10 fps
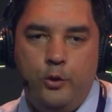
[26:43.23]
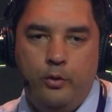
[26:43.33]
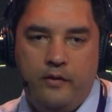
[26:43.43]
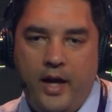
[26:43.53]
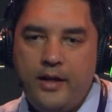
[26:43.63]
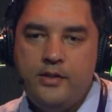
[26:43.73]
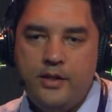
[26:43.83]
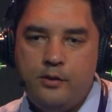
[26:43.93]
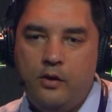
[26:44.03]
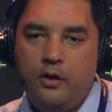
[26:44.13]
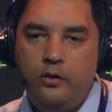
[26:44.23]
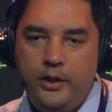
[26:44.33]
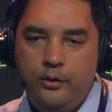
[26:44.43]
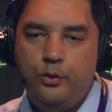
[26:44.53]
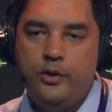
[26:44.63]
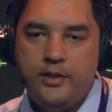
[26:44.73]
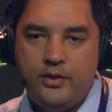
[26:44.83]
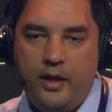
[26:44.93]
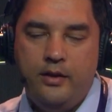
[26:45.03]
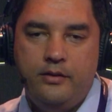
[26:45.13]
you have access not only to this
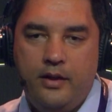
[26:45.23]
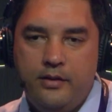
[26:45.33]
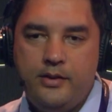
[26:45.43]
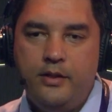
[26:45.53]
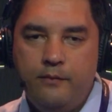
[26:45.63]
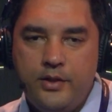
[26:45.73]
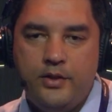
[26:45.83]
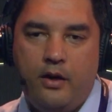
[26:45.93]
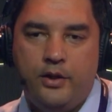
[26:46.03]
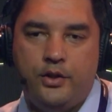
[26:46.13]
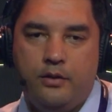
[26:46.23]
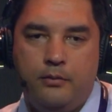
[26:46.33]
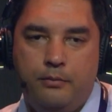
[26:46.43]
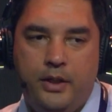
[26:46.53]
talent and this infrastructure,